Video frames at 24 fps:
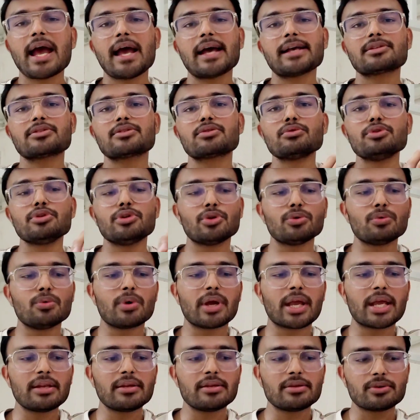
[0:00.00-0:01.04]
as to you
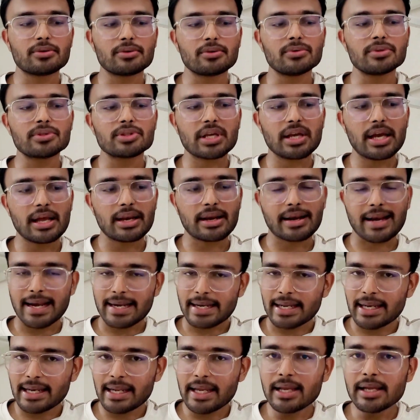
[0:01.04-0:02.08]
can use
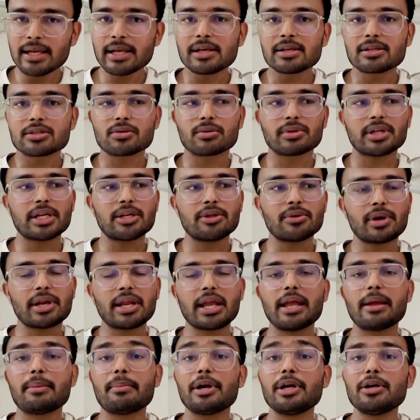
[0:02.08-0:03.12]
readily so that you are
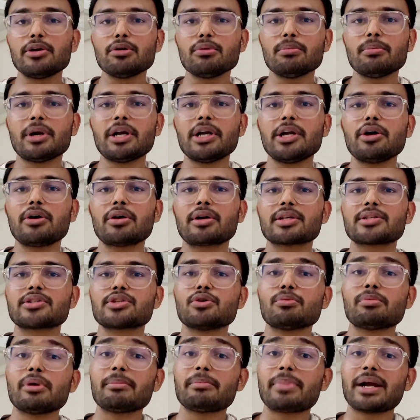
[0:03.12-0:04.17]
able to build your
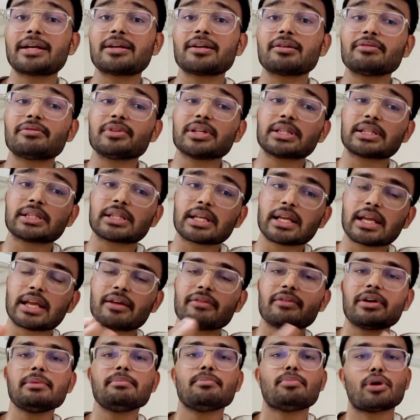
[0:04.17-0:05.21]
resume better with
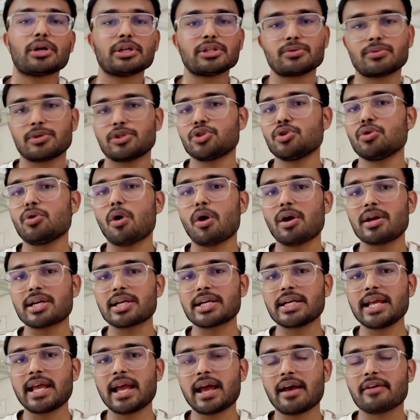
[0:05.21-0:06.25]
given points which you
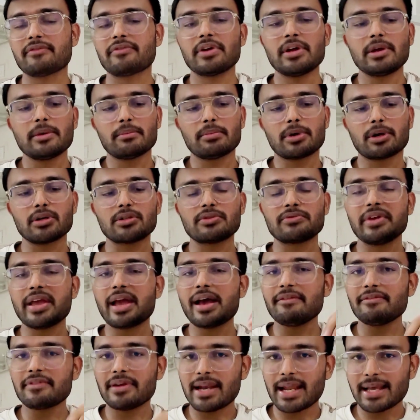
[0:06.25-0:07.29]
already have, because we
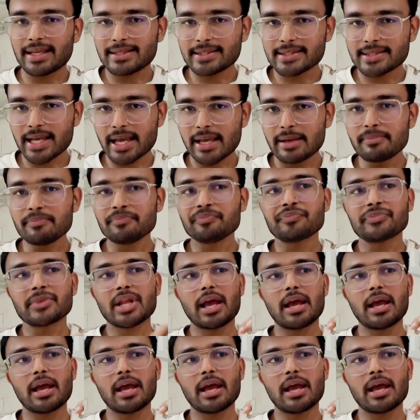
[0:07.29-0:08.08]
have less time,